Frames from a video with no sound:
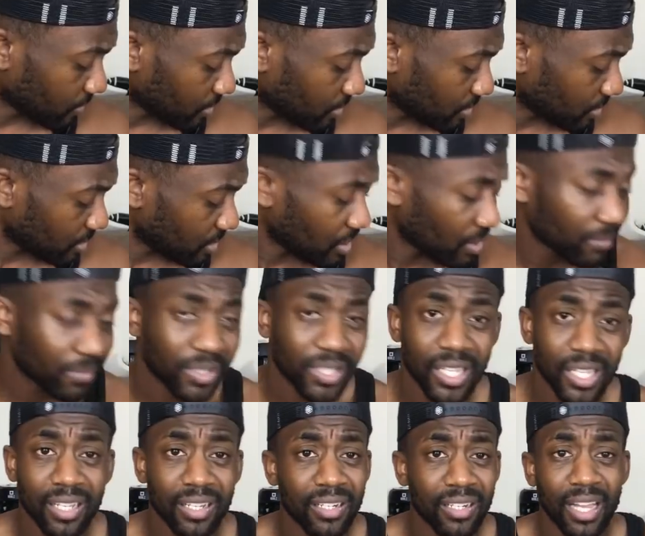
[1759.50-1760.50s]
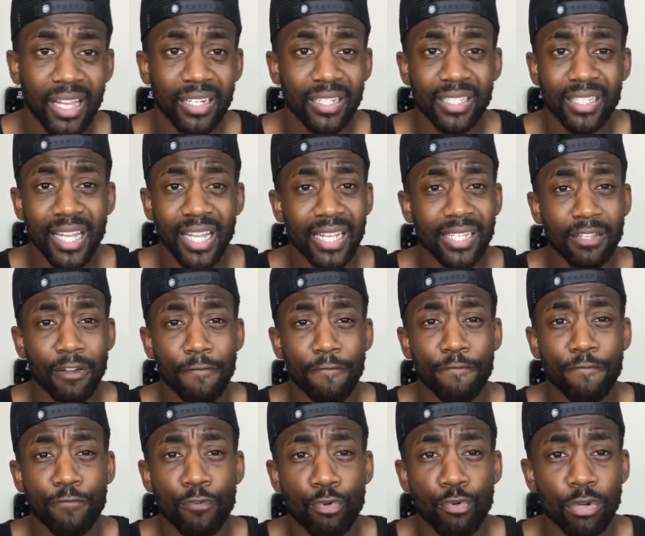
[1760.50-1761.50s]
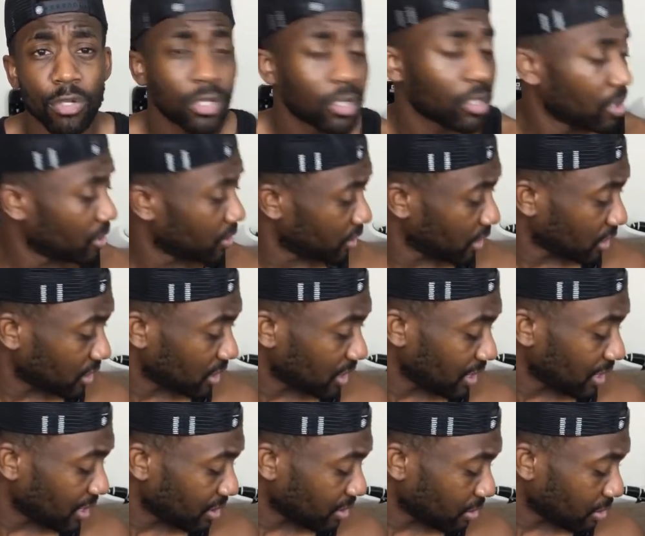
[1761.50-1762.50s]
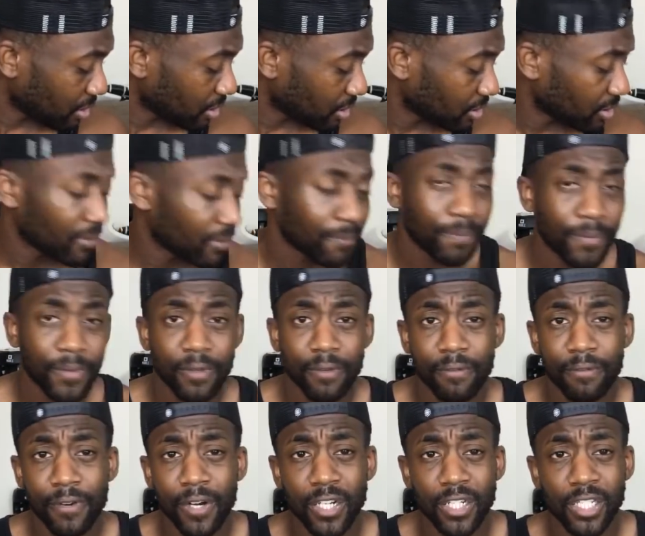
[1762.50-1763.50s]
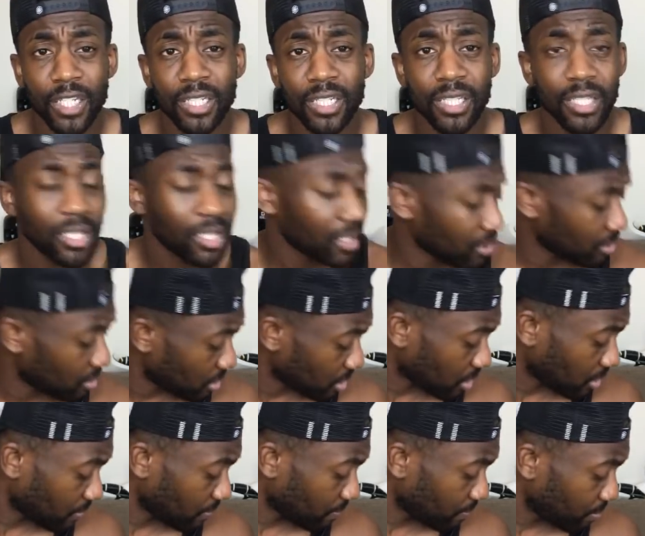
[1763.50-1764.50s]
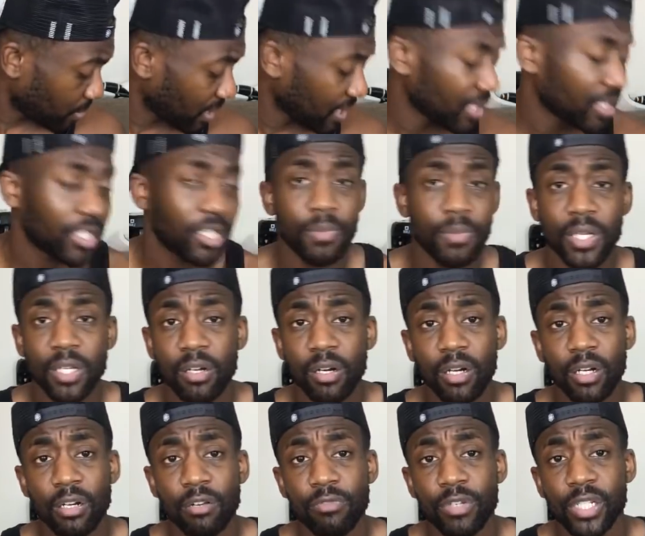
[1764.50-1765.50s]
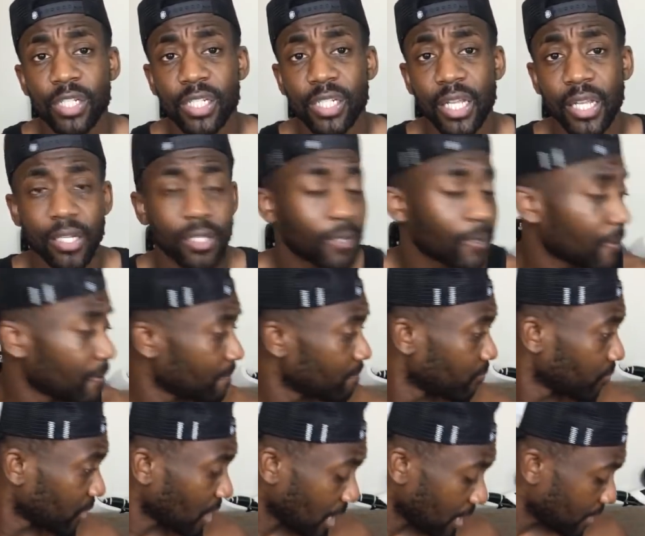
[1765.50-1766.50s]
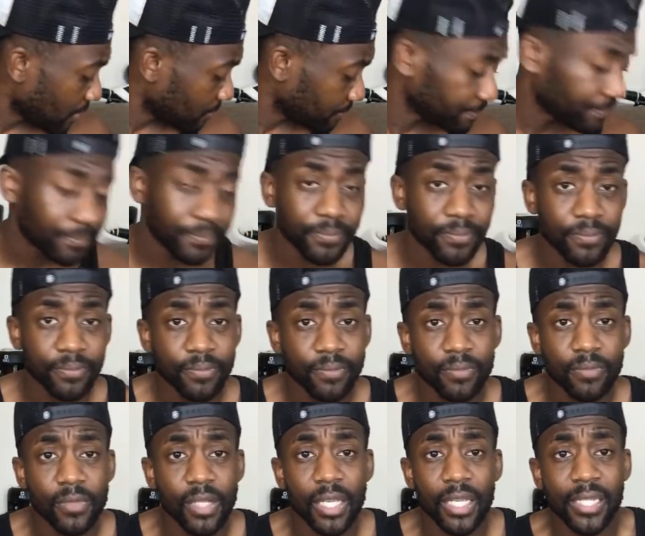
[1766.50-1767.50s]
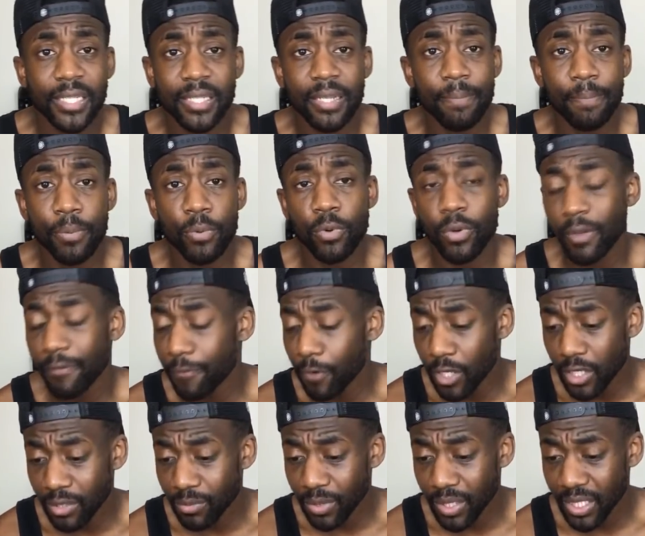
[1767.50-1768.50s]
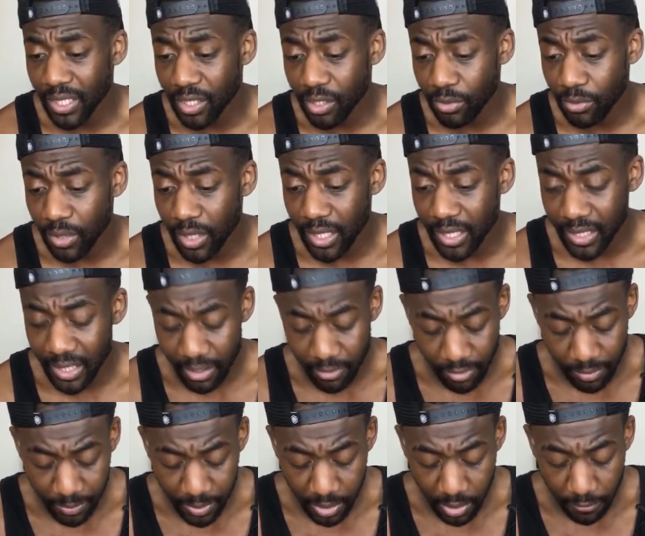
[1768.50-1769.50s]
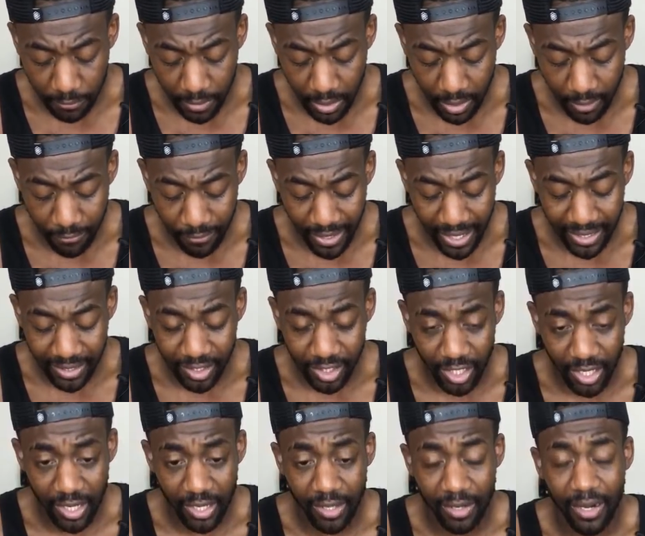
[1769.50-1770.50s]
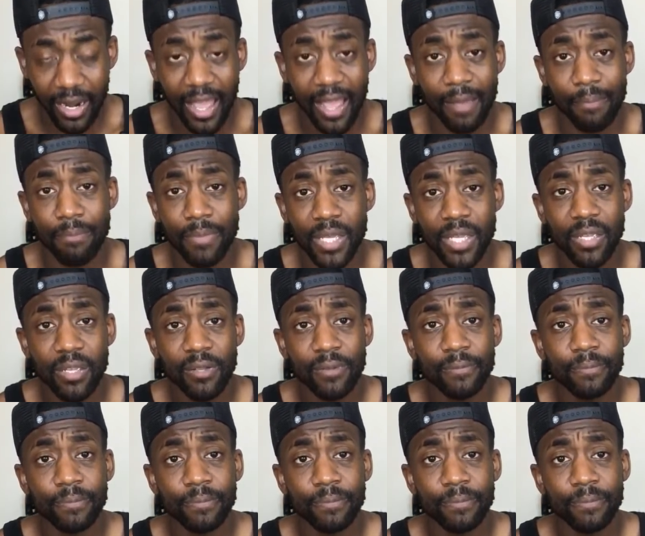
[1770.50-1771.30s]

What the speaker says: You know what I'm saying? Like, this guy's a fraud. Jesse Lingard. Fuck Jesse Lingard. Play Jimmy Garner instead. Like, it's simple. If Ollie wanted to adhere himself to the fans, yeah, like me,